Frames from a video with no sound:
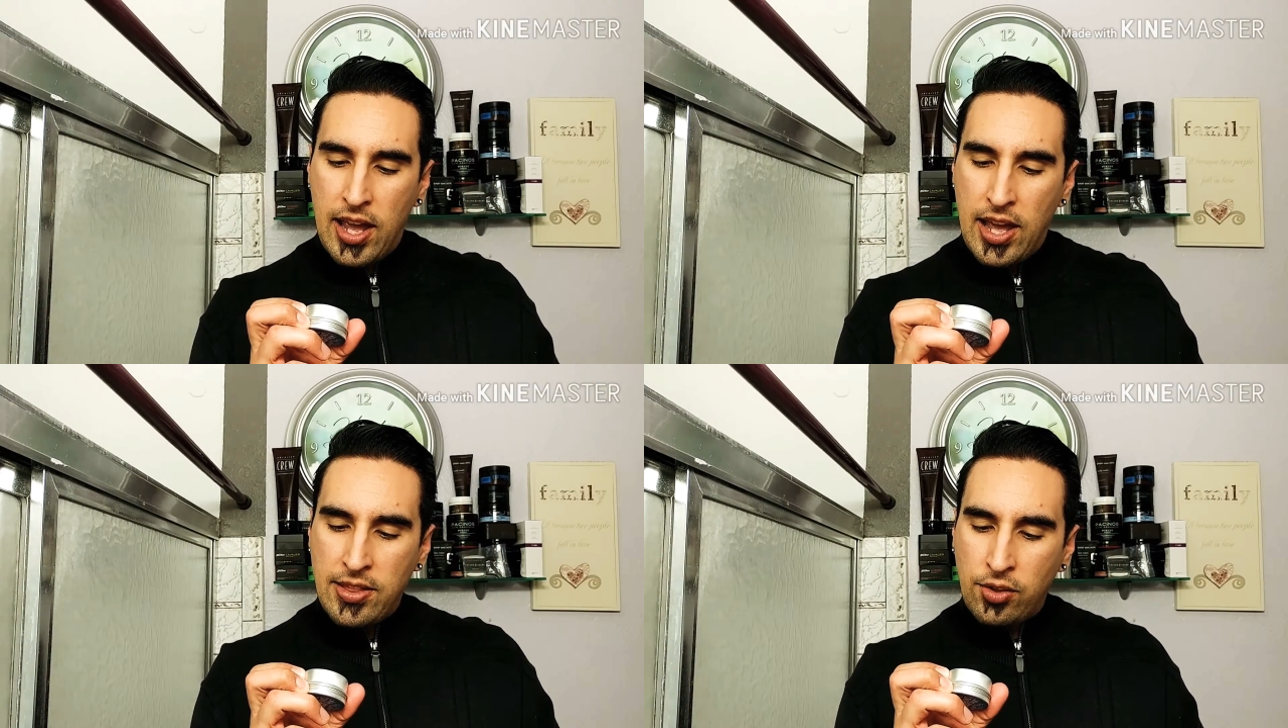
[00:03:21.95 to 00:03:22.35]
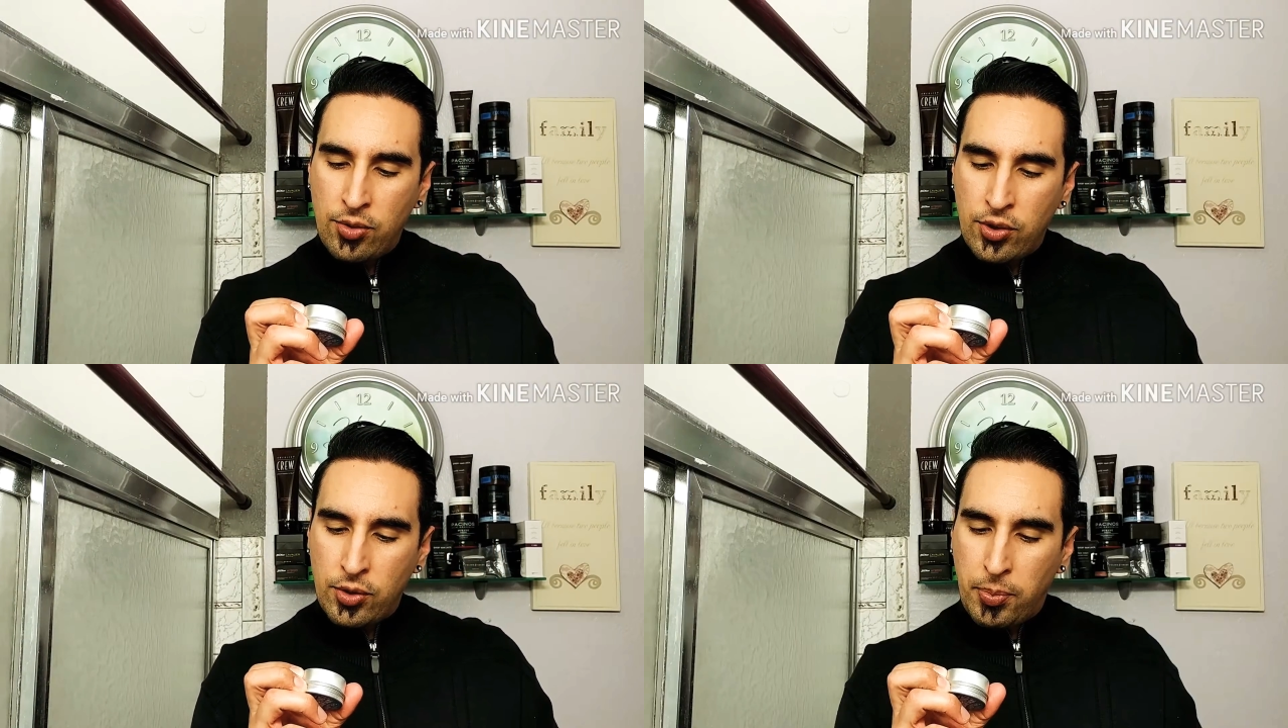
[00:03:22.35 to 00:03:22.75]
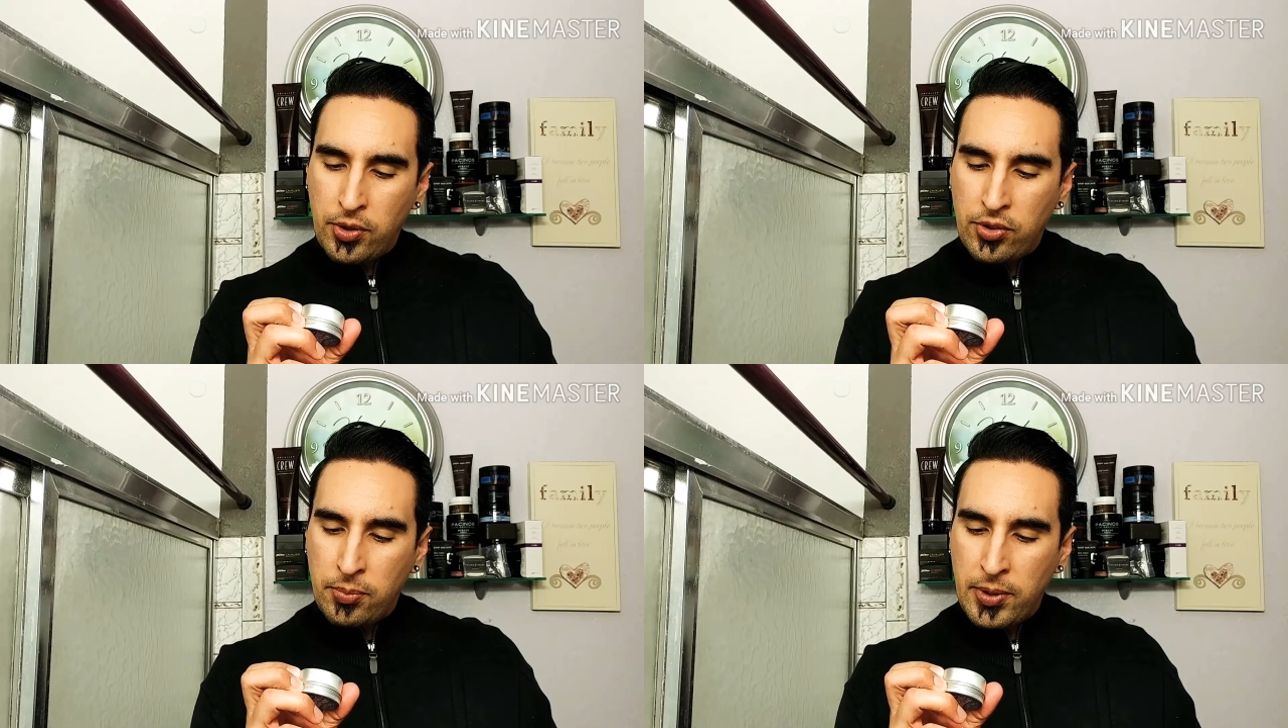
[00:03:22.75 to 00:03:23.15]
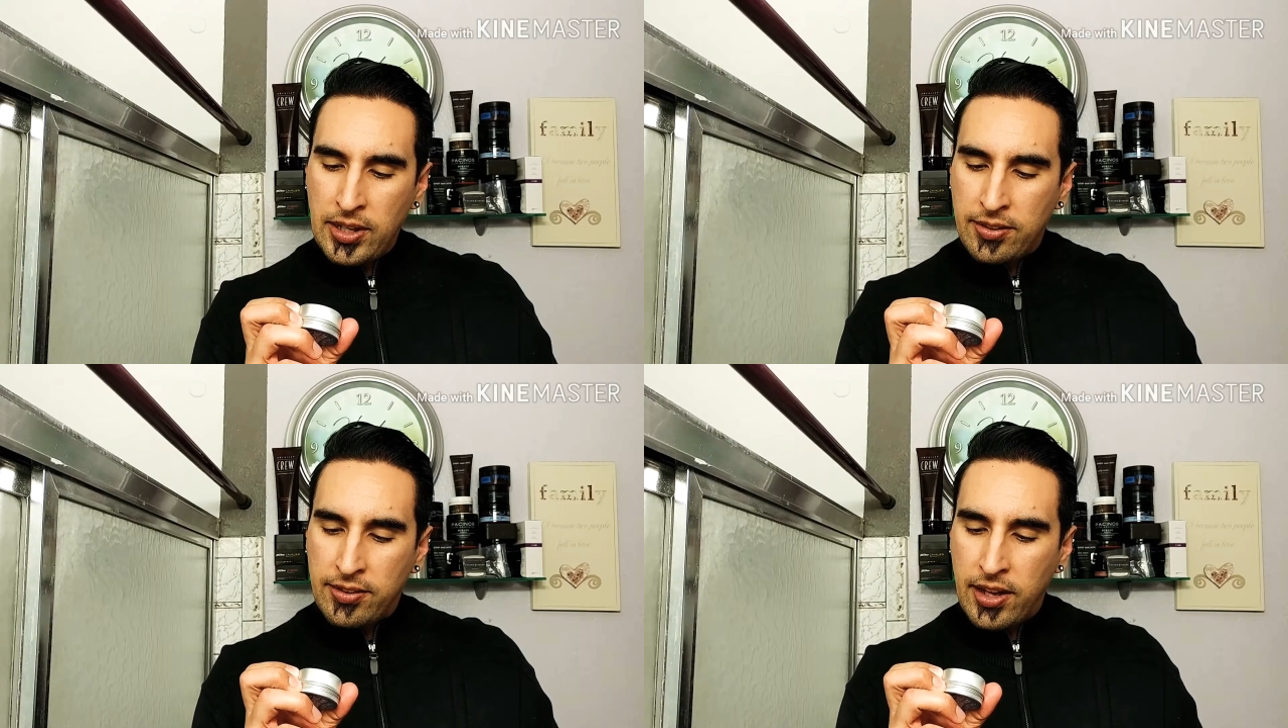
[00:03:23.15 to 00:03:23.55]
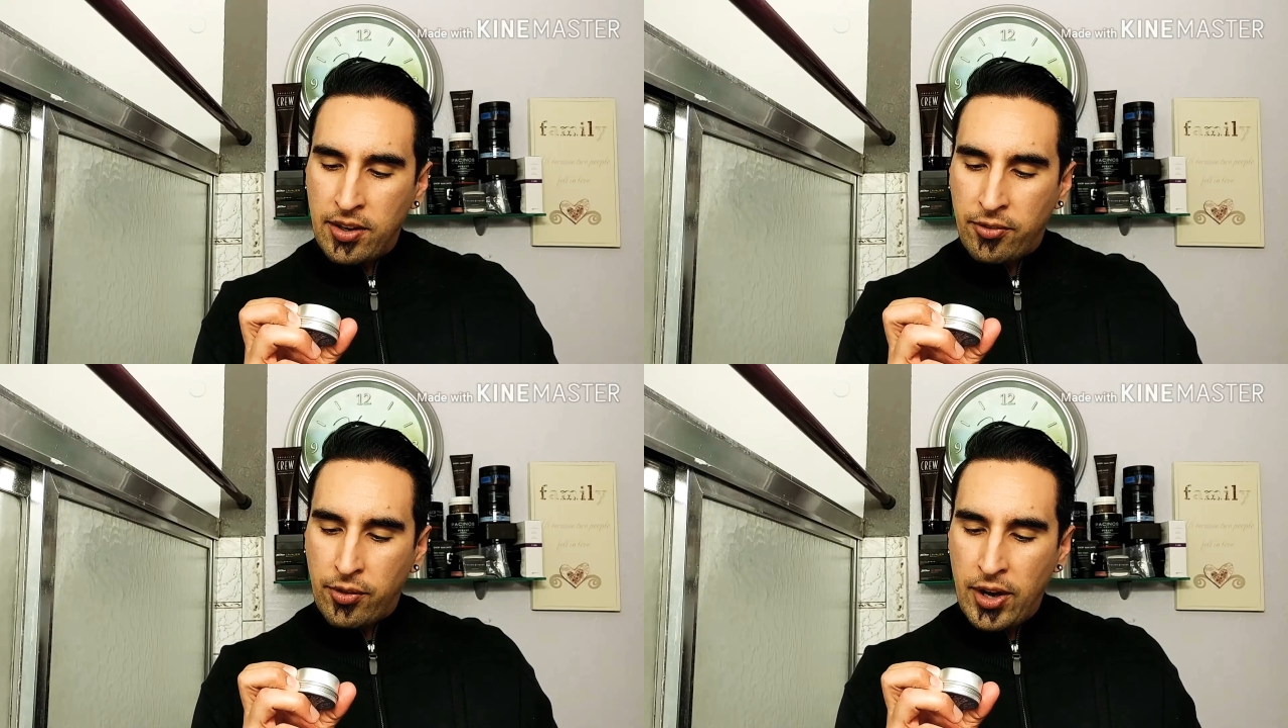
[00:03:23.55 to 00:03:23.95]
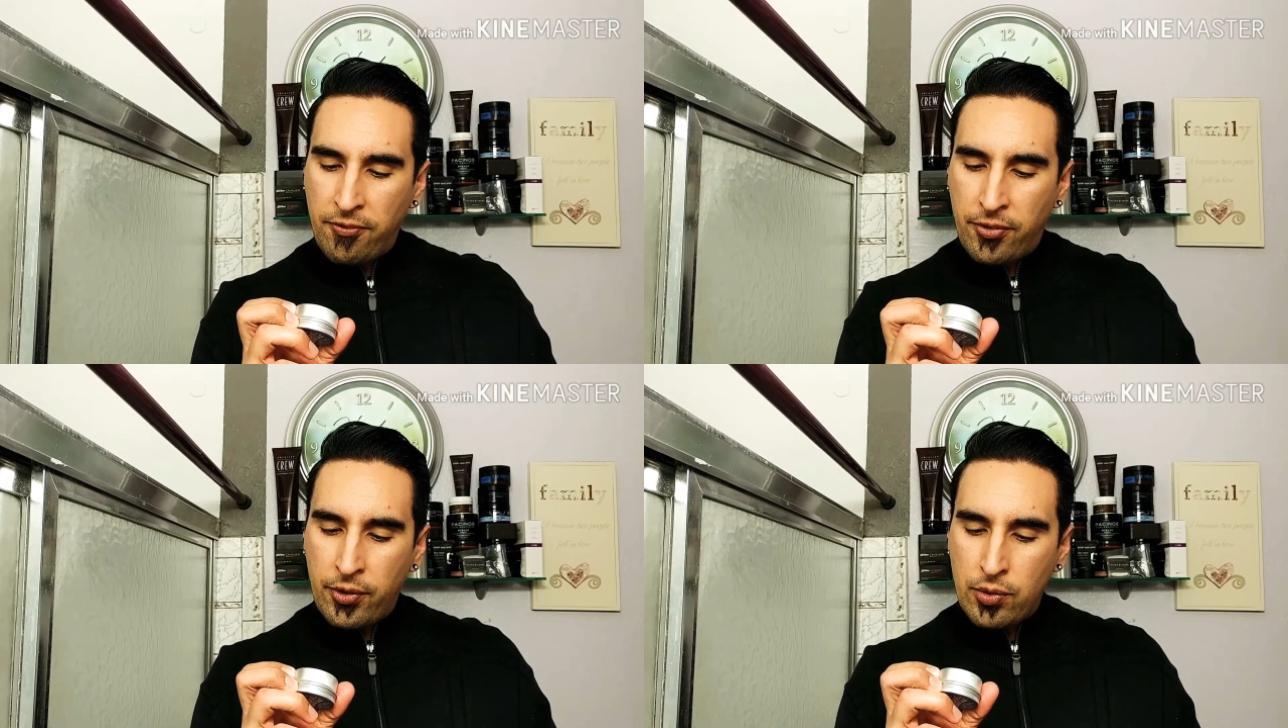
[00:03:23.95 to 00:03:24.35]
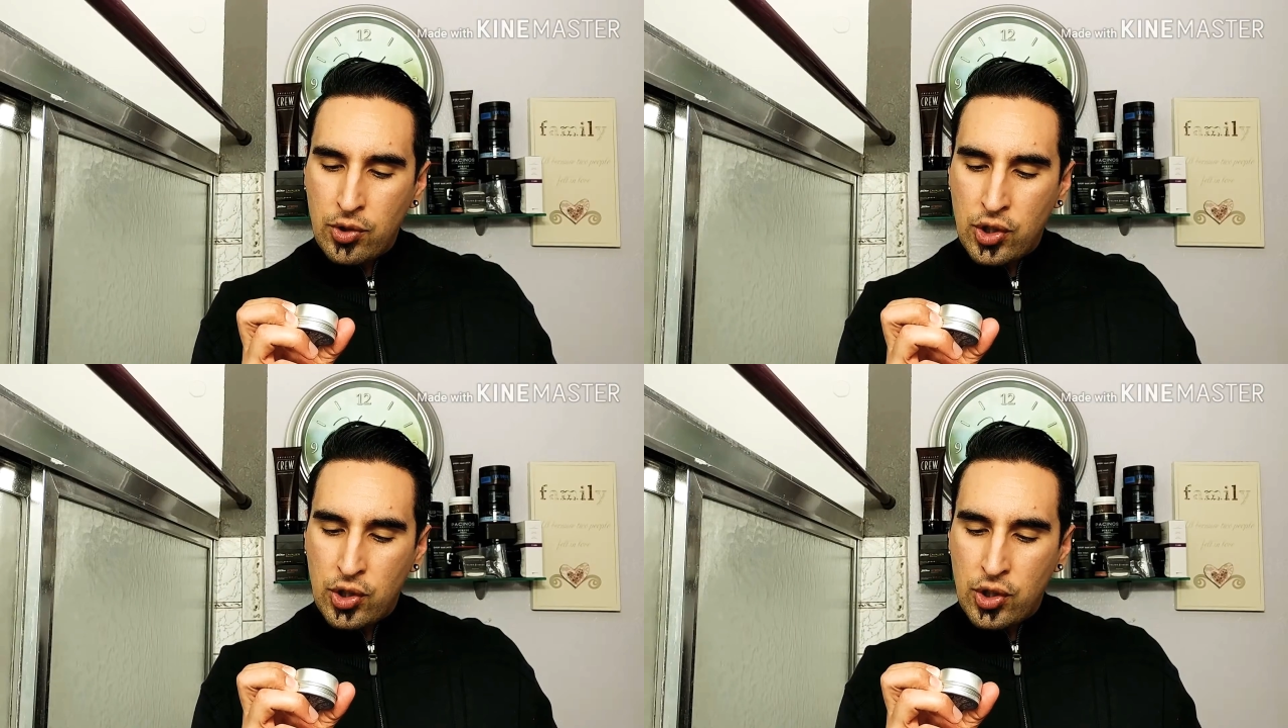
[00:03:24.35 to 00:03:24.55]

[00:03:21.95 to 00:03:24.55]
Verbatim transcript: And this one's supposed to be a scent of grapefruit,